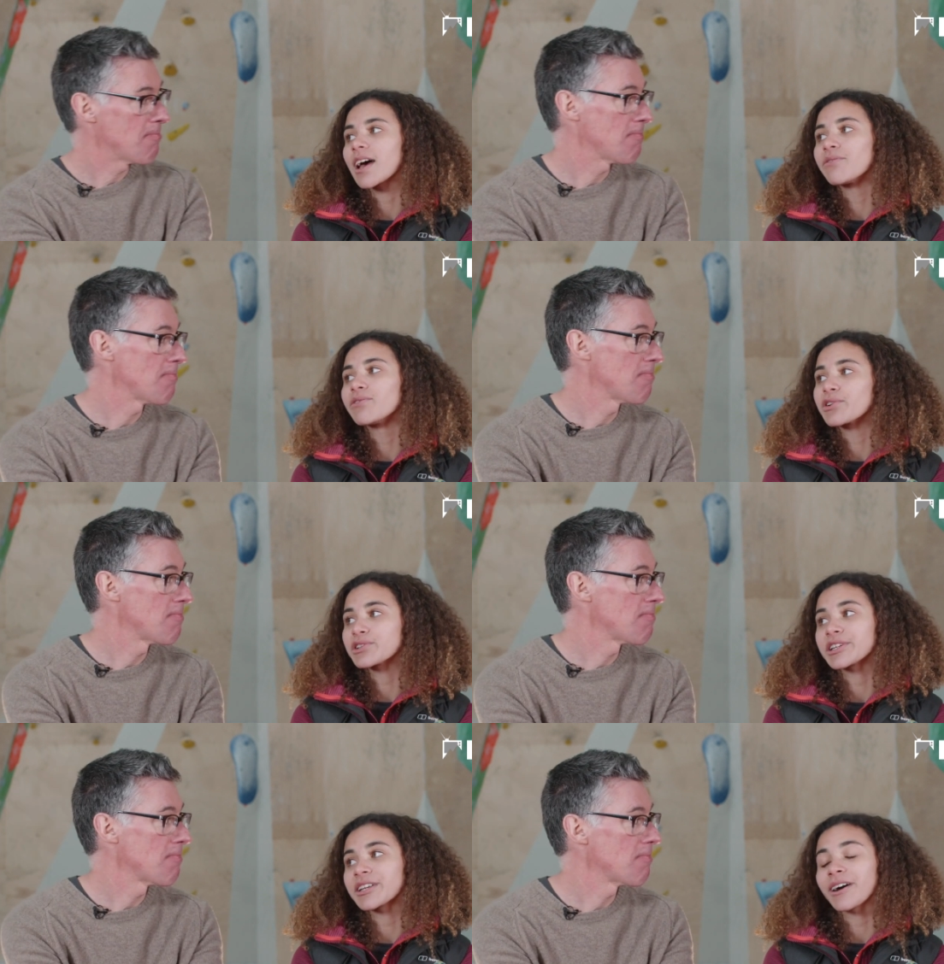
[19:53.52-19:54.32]

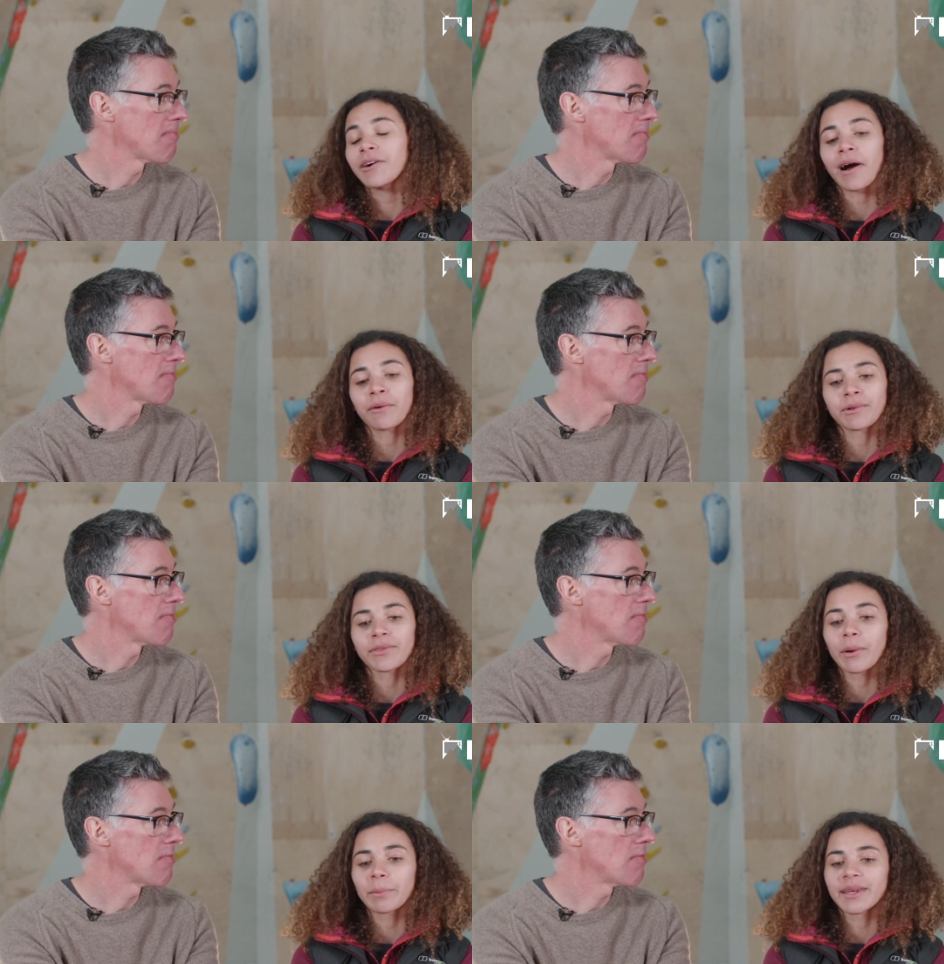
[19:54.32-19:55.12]
Speaker 1: Unfortunately now, I will
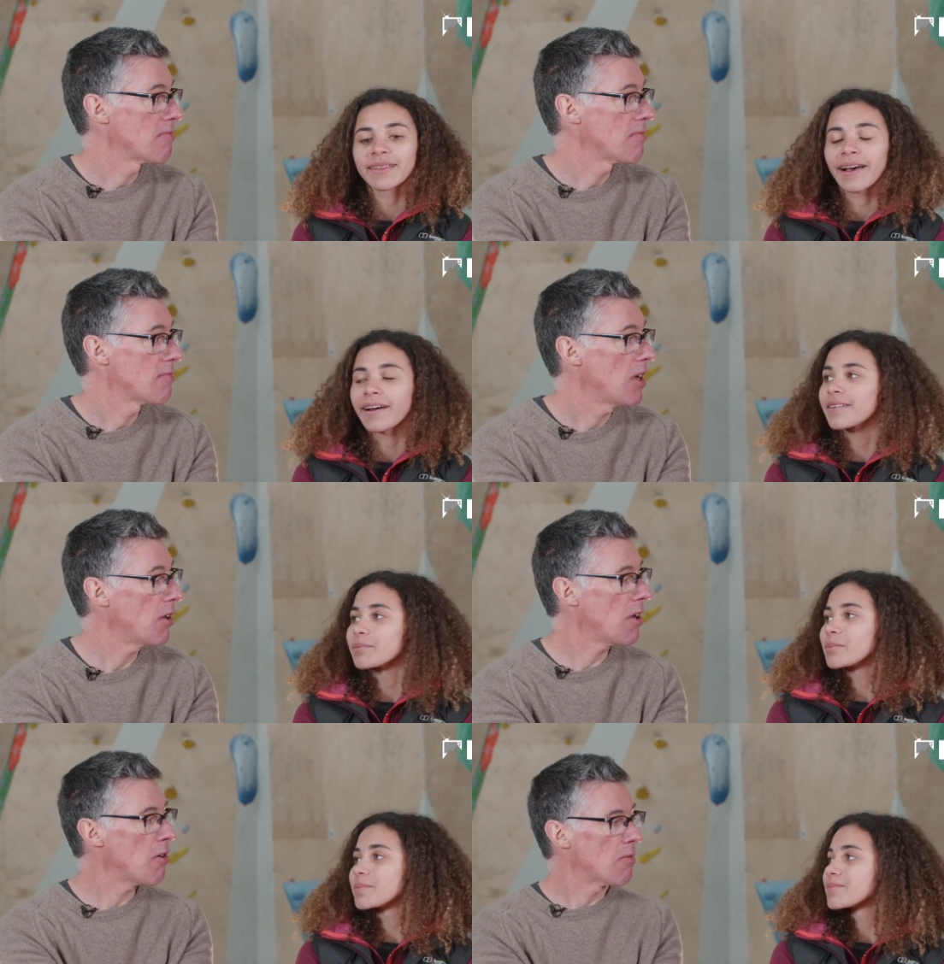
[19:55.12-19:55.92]
not be there.
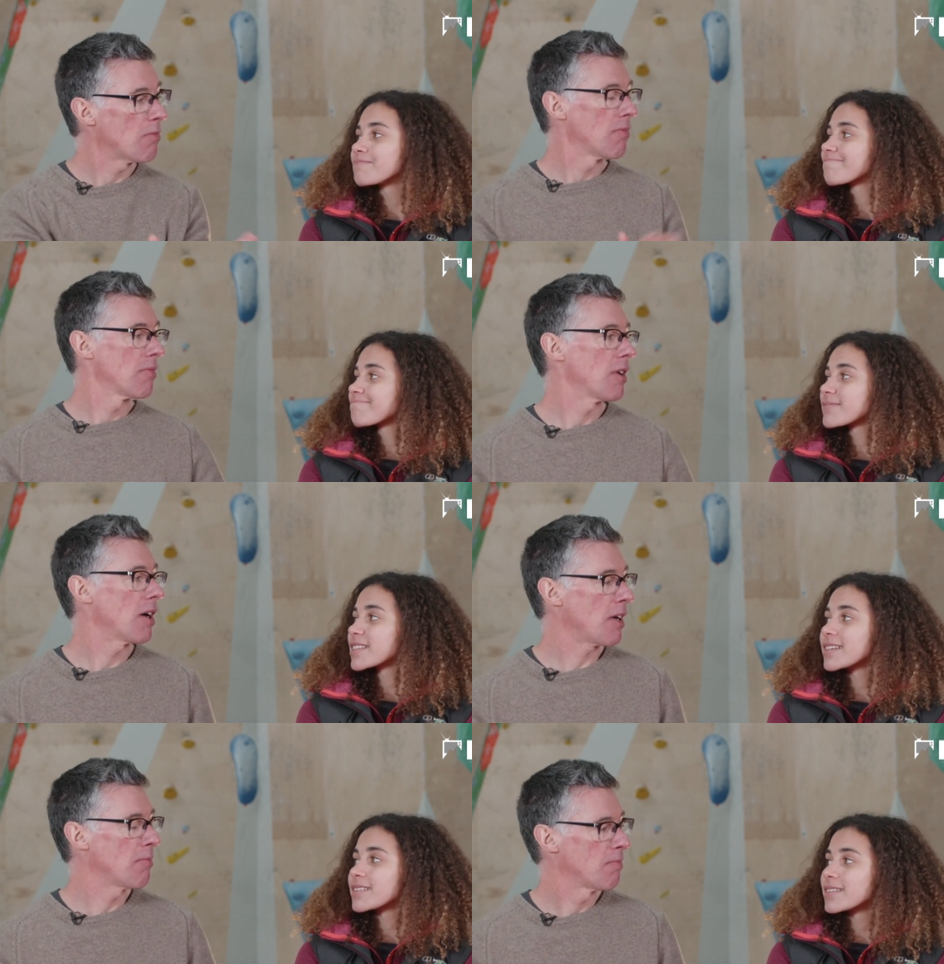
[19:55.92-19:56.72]
Oh no,
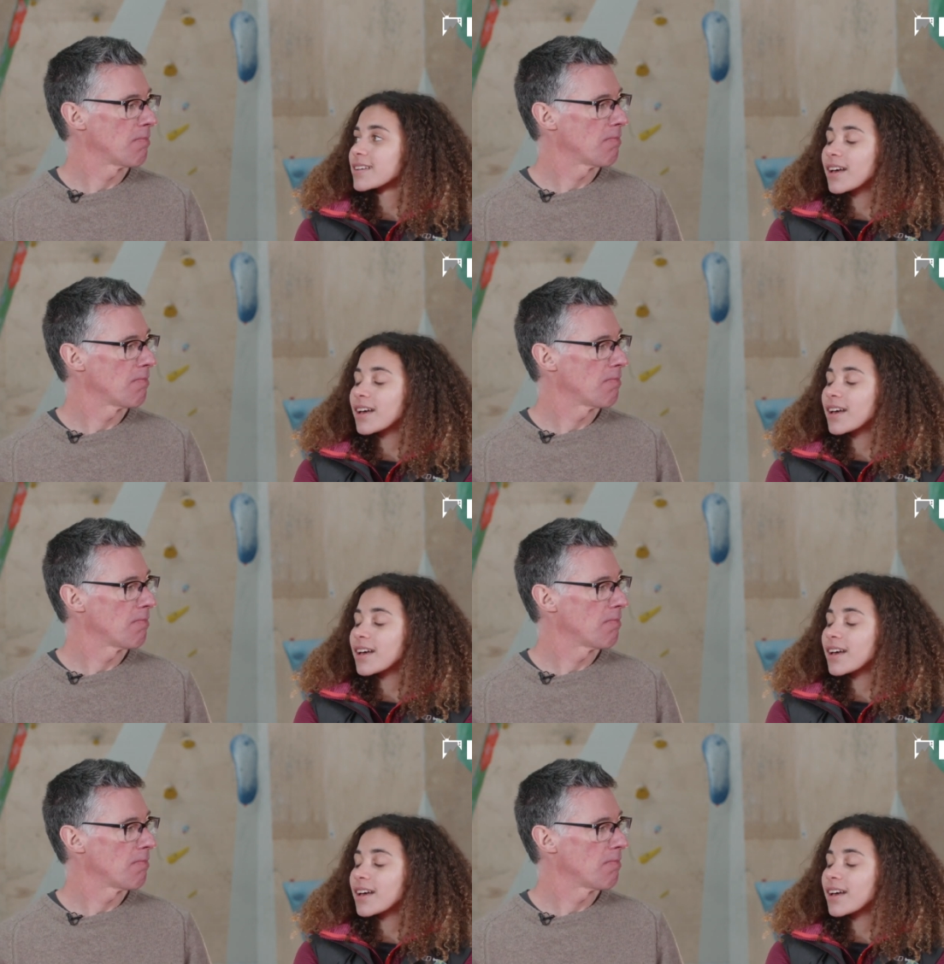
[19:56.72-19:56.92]
how come?